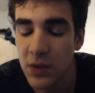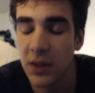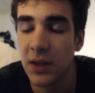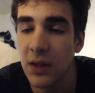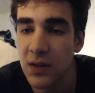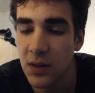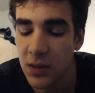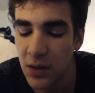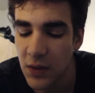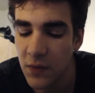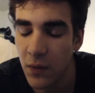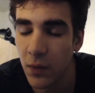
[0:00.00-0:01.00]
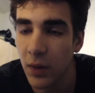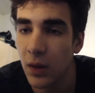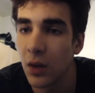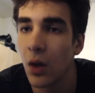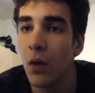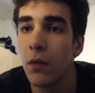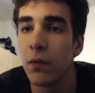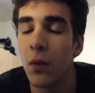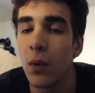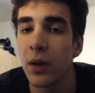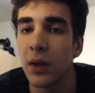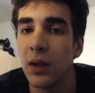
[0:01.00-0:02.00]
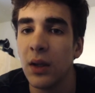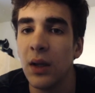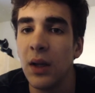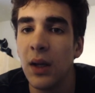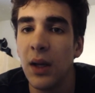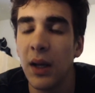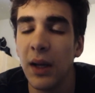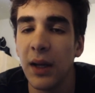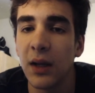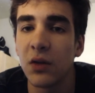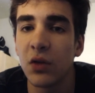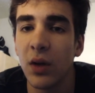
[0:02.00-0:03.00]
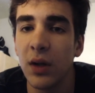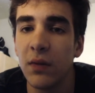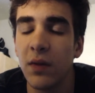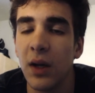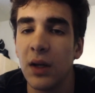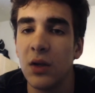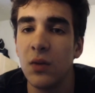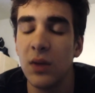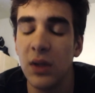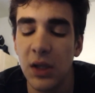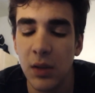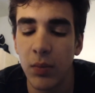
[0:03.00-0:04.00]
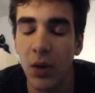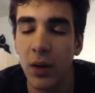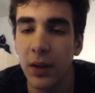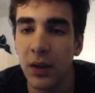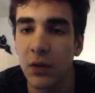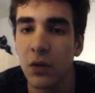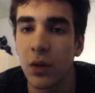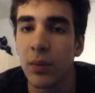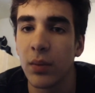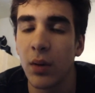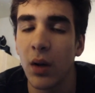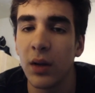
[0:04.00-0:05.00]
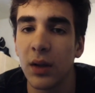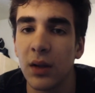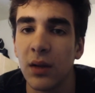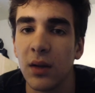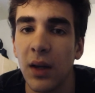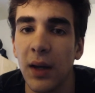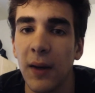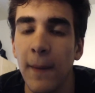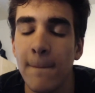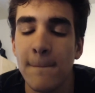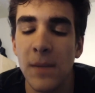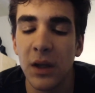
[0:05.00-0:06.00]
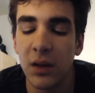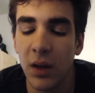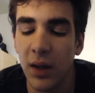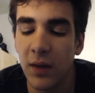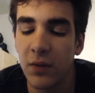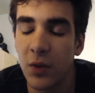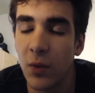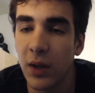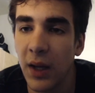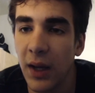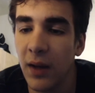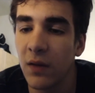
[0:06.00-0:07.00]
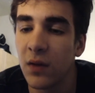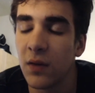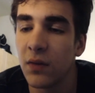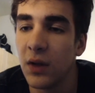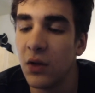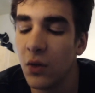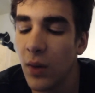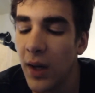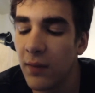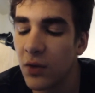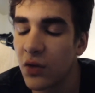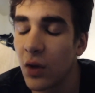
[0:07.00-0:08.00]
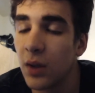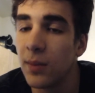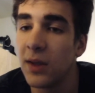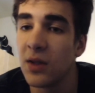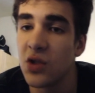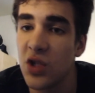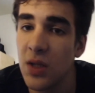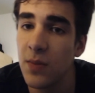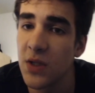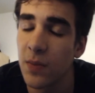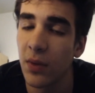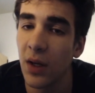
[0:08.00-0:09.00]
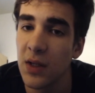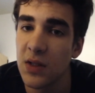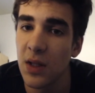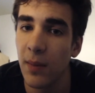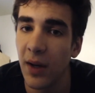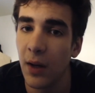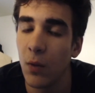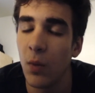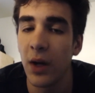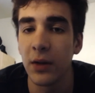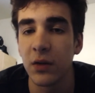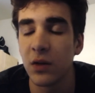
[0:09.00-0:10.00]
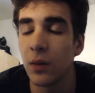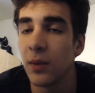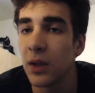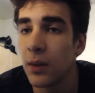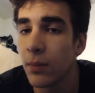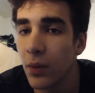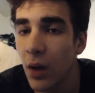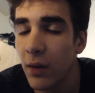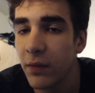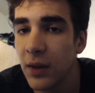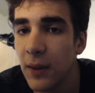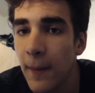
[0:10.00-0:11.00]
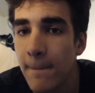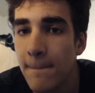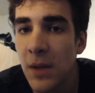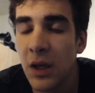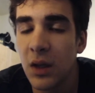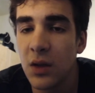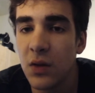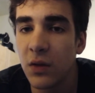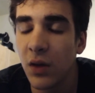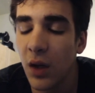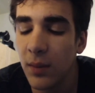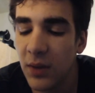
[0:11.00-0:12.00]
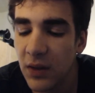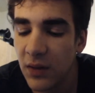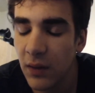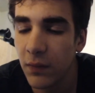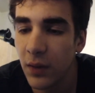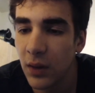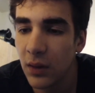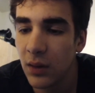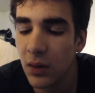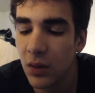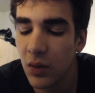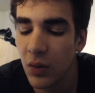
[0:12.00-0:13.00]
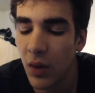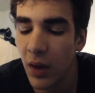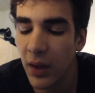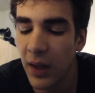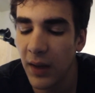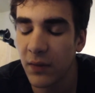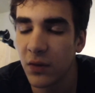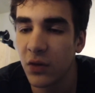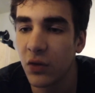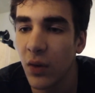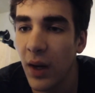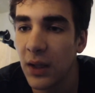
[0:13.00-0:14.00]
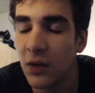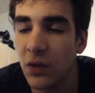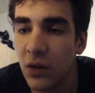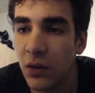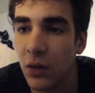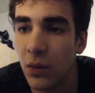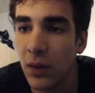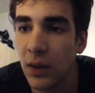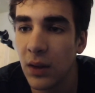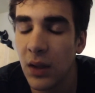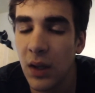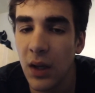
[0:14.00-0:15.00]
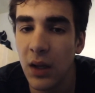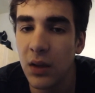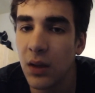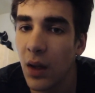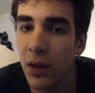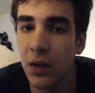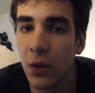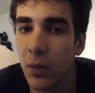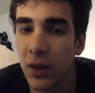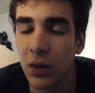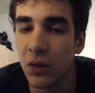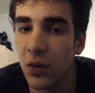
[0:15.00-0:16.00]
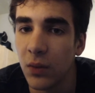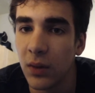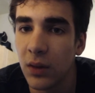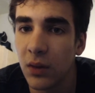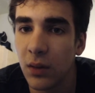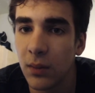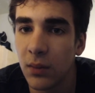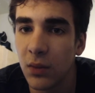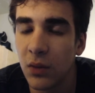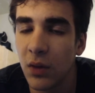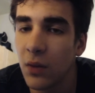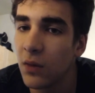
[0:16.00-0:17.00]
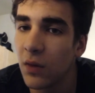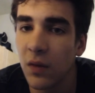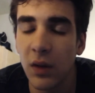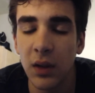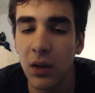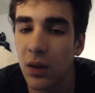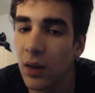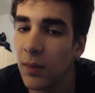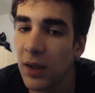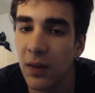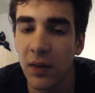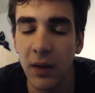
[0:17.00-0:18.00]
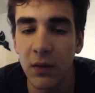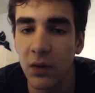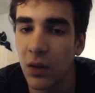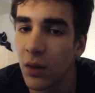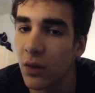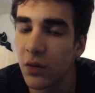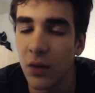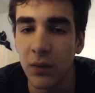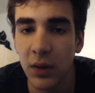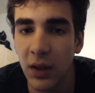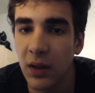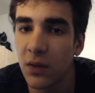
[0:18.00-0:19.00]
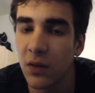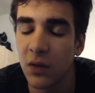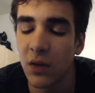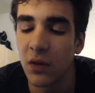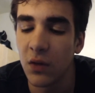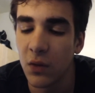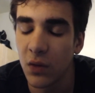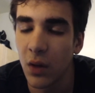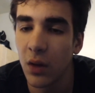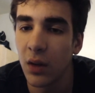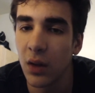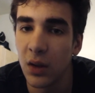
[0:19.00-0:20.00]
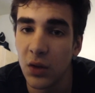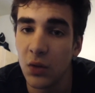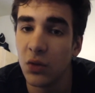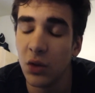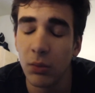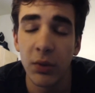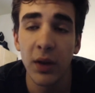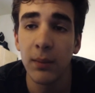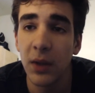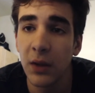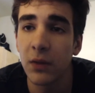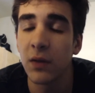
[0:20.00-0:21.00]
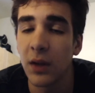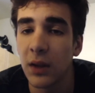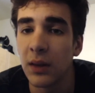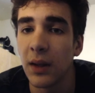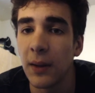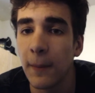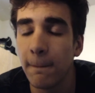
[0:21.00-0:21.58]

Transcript: and get successful, then go for it. And try to find unique products or a product that not everyone has. And if they do have it, try to be the cheapest price somehow while still making profit. You just got to be different. You got to have strategy to it. And you got to know what you're doing. Don't just think you're going to make $1,000 overnight just because you saw a YouTube thumbnail saying that.